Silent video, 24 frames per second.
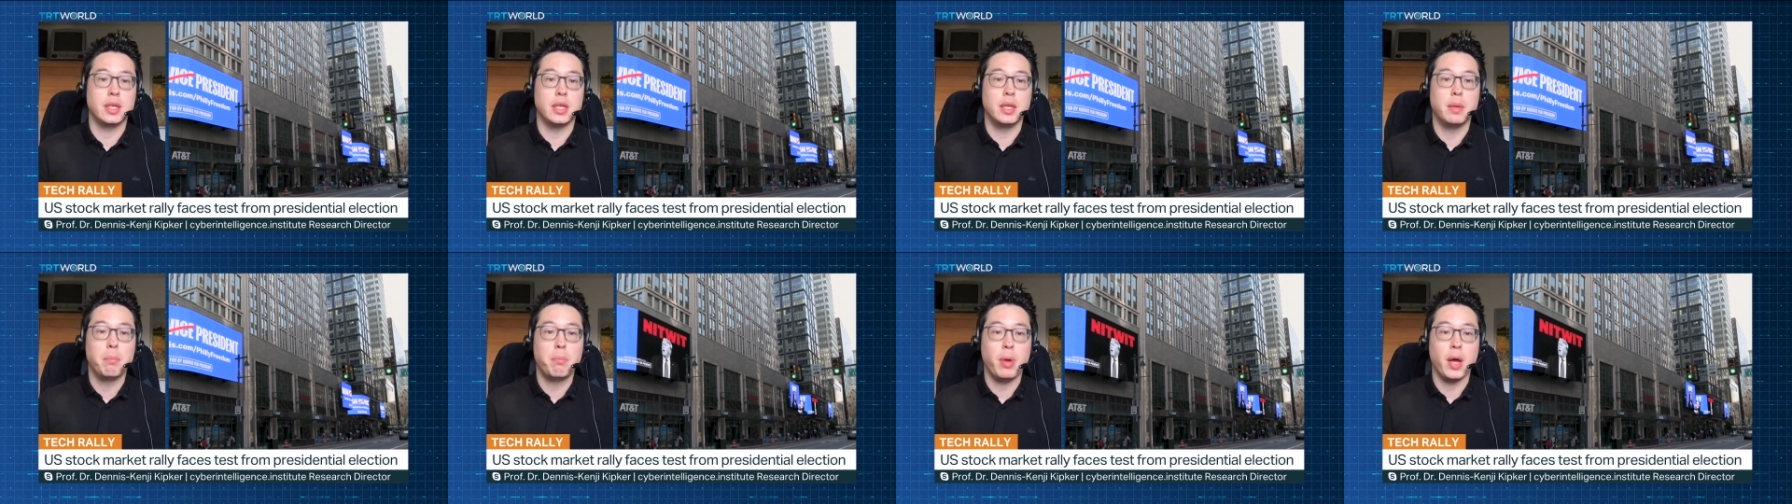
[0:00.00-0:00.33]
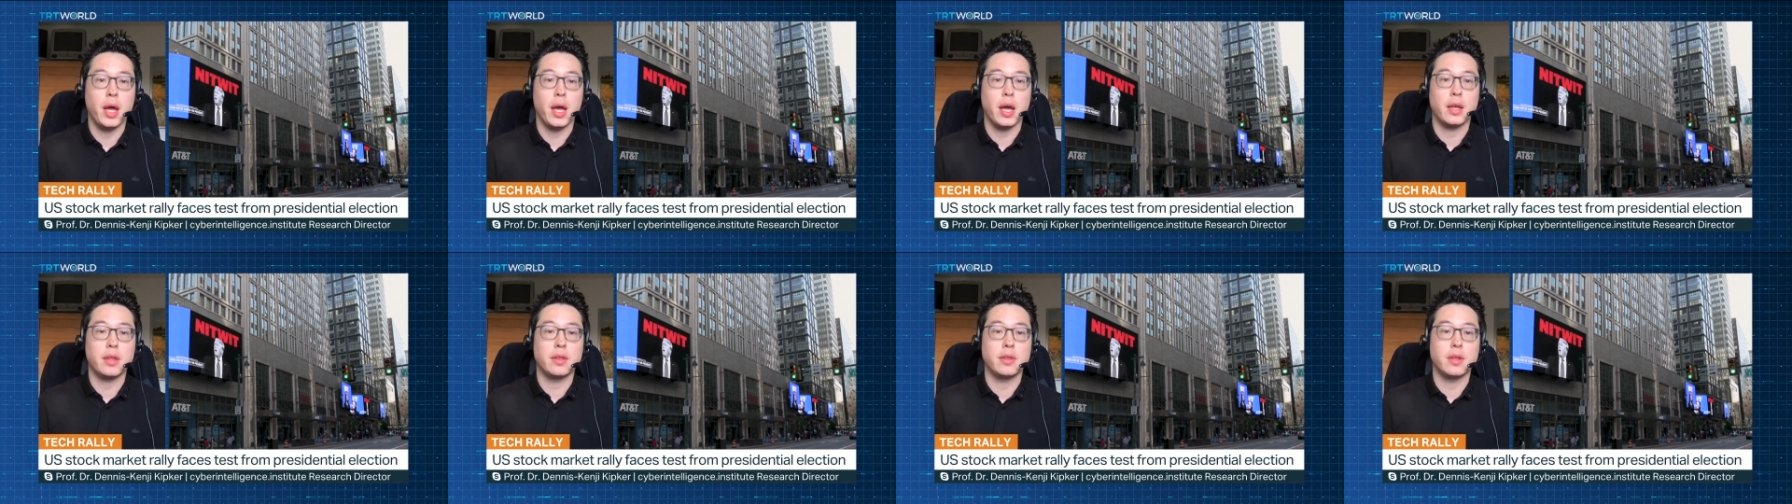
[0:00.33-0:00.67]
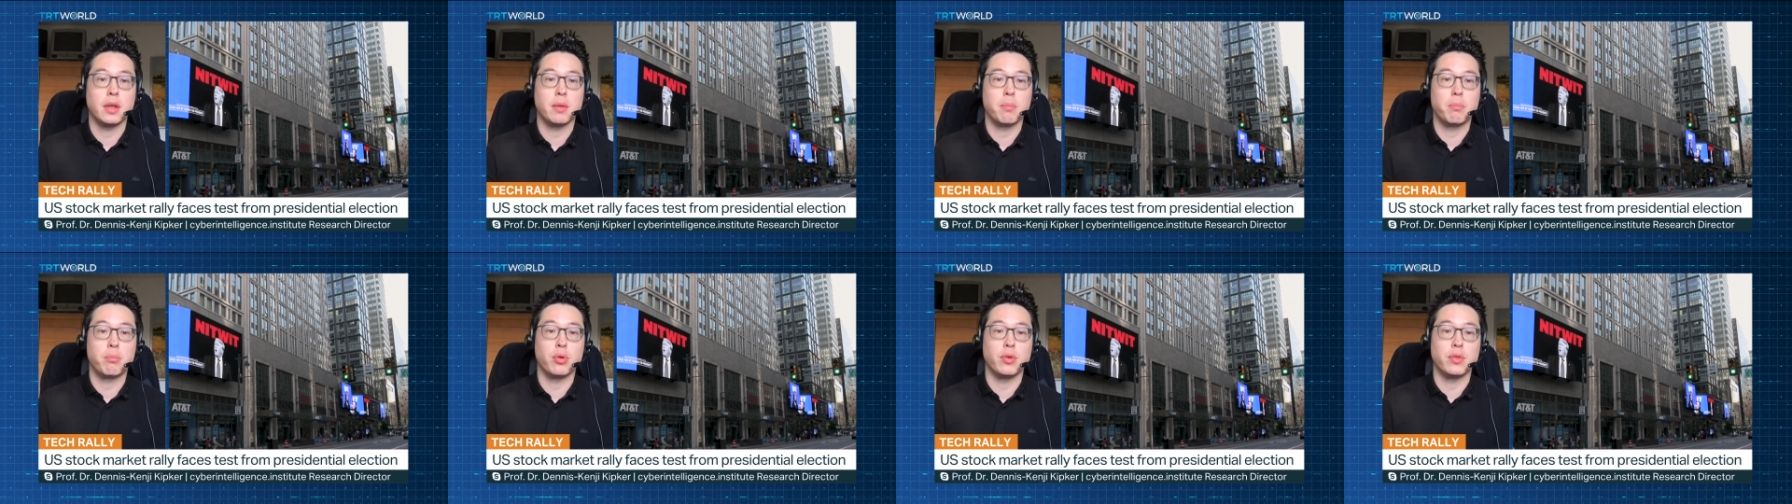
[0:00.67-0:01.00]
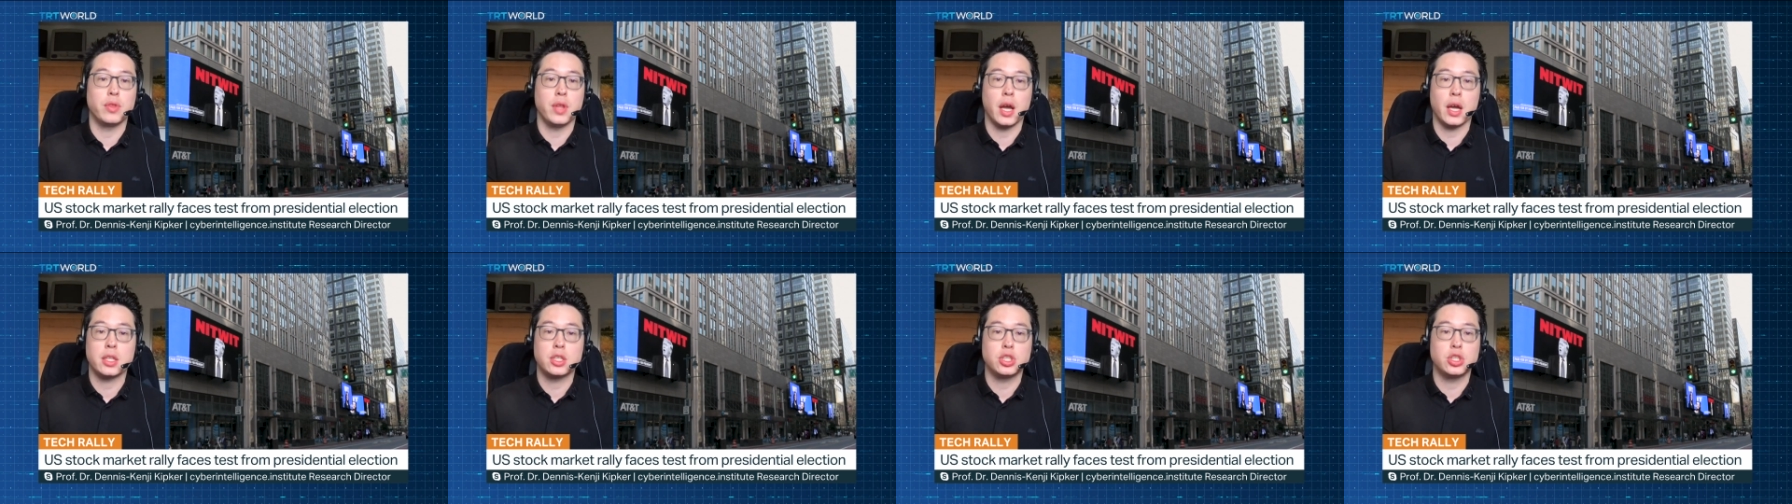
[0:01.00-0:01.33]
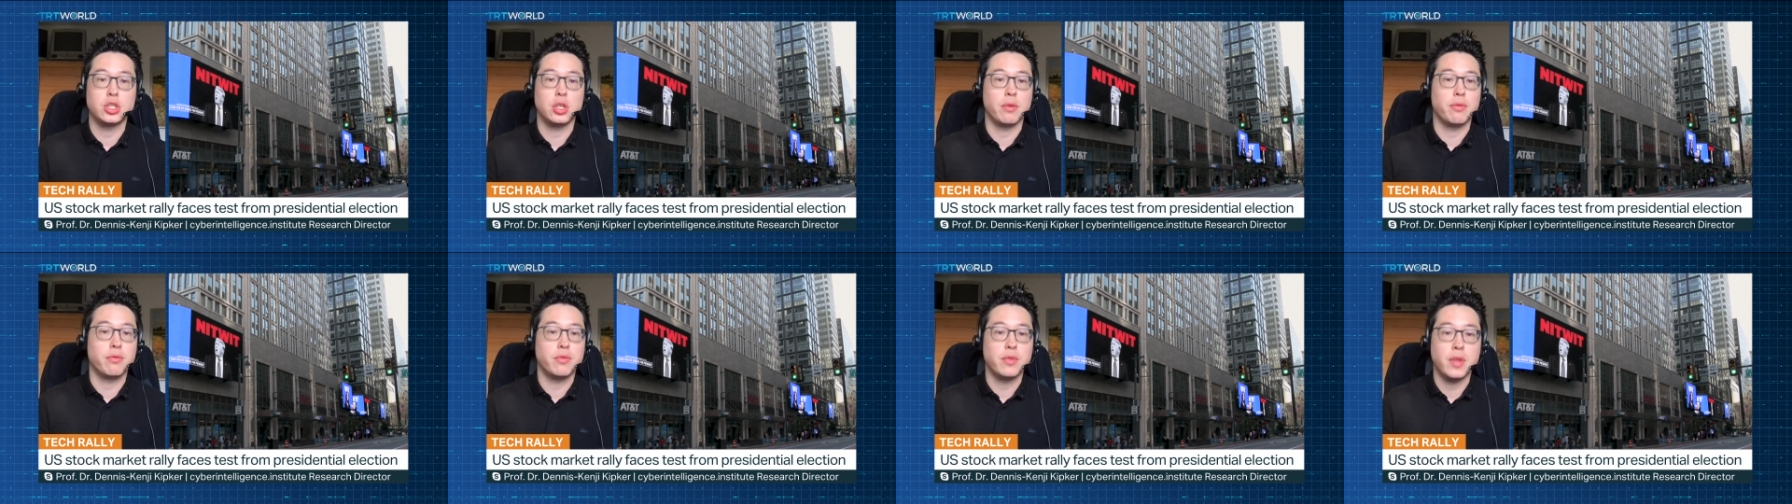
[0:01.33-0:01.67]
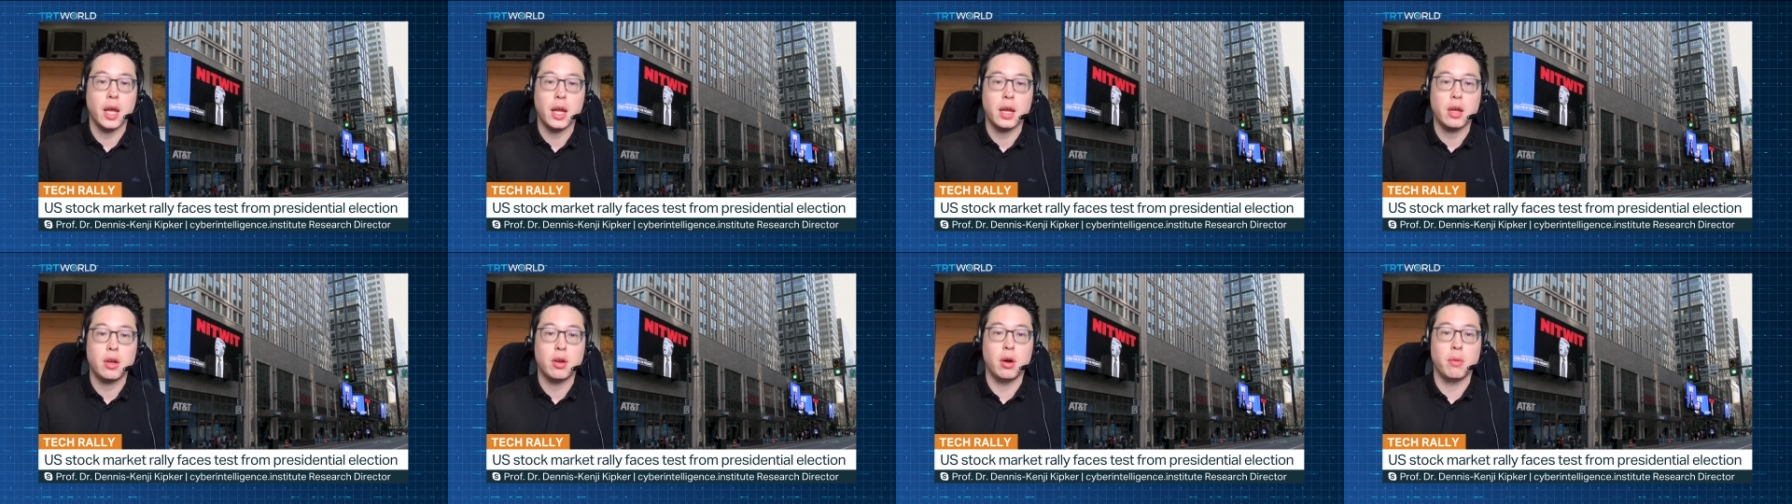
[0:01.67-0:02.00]
impacting production of
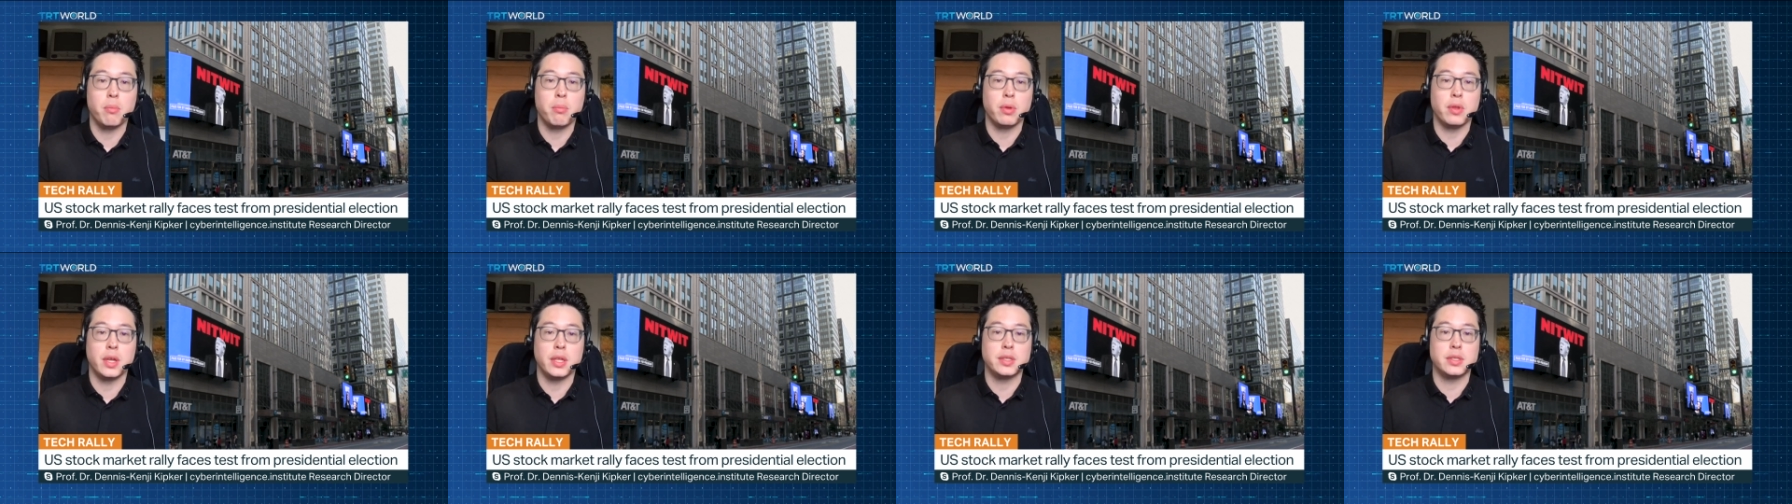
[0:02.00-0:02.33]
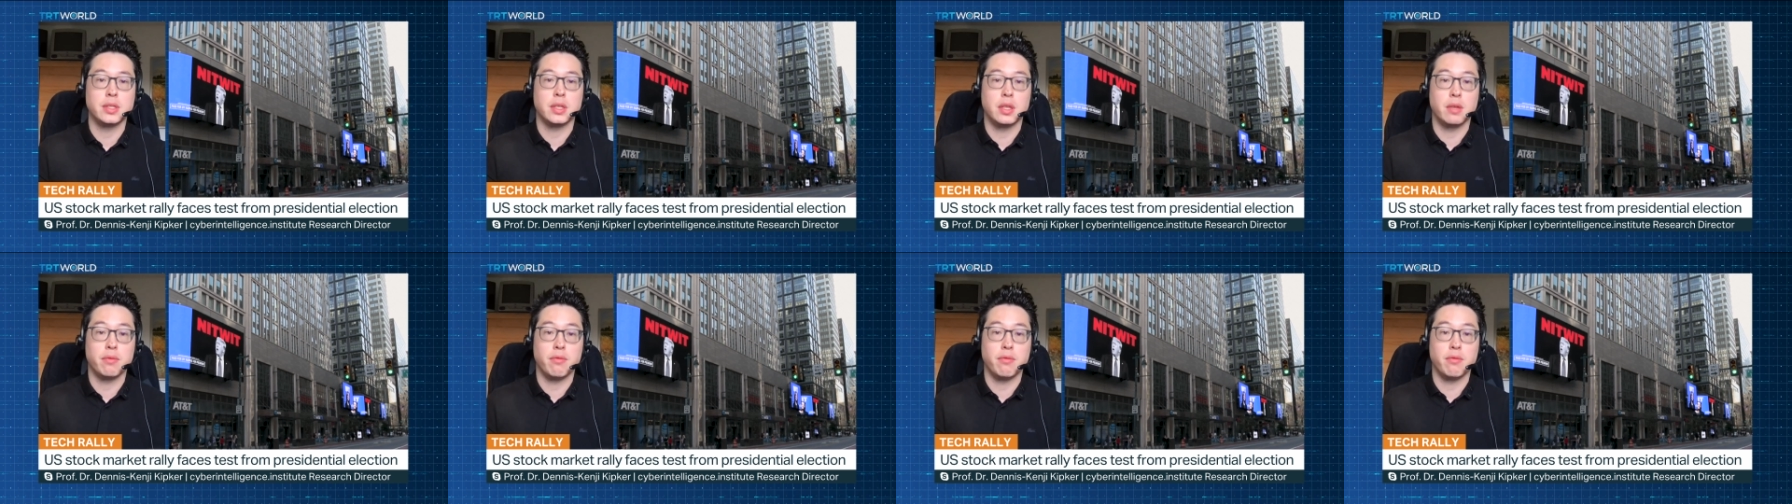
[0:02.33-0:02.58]
tech components and